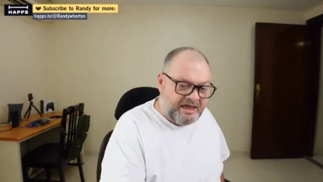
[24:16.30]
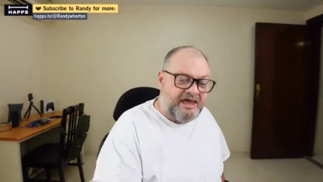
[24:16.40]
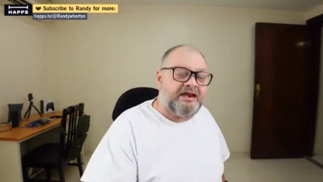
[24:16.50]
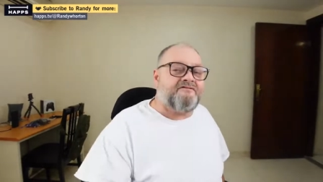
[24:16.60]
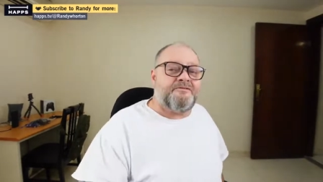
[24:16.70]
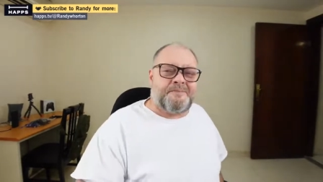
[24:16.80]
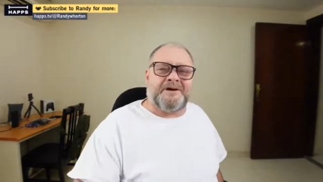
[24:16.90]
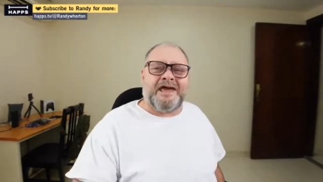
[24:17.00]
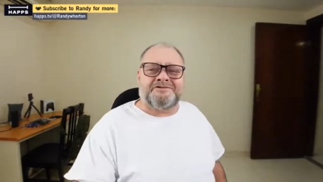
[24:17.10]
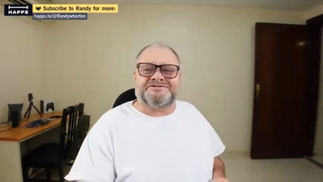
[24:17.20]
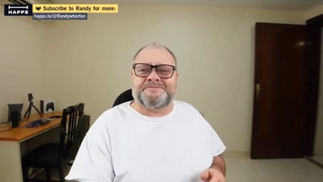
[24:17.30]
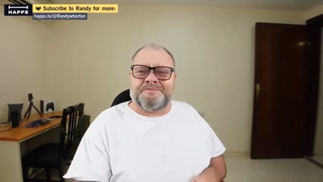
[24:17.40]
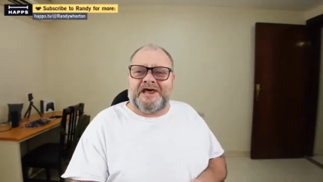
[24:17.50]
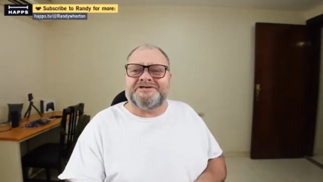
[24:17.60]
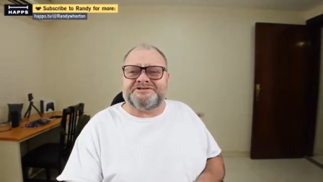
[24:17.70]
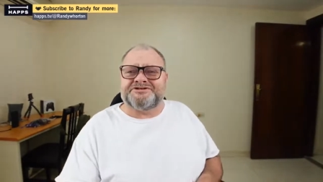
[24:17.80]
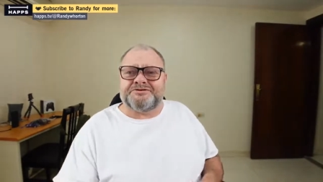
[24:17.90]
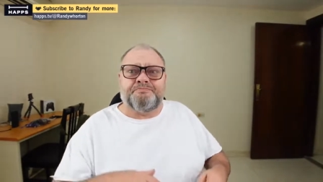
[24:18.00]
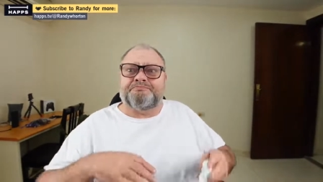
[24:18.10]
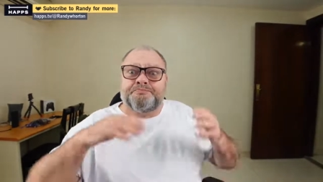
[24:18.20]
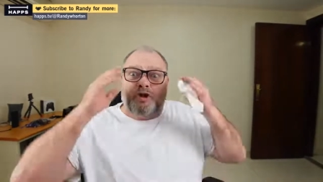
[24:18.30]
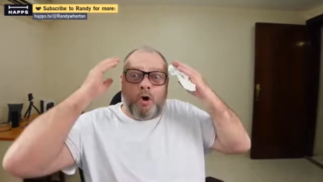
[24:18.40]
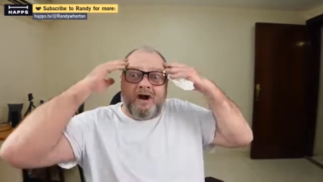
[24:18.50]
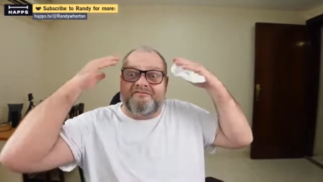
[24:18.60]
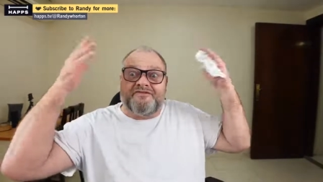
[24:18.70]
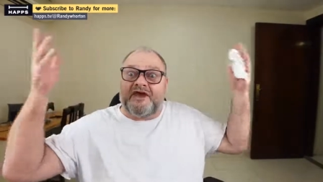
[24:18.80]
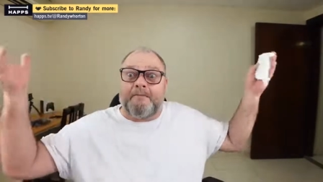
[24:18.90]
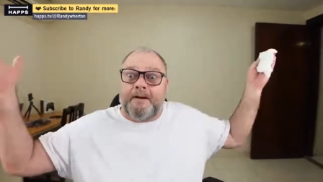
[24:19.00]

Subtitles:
Can't even pronounce the place that you know everything